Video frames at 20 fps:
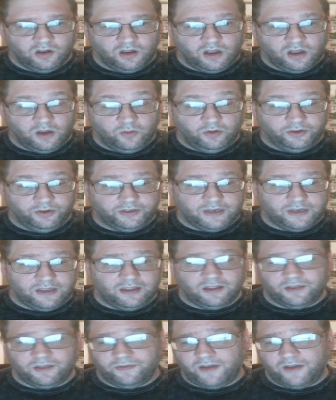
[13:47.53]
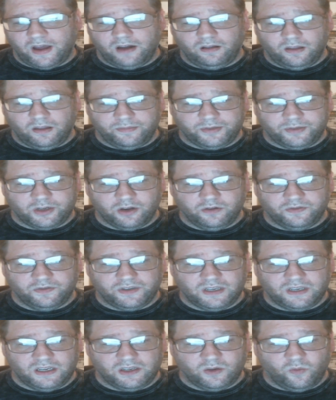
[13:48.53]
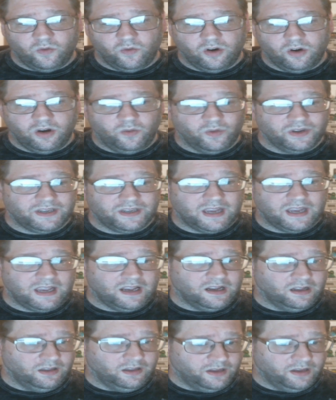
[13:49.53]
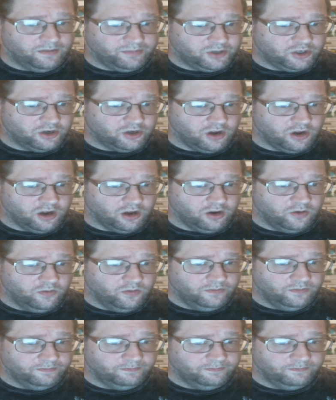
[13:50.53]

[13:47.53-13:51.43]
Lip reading: will say that the final episode of Season 1 was a clip show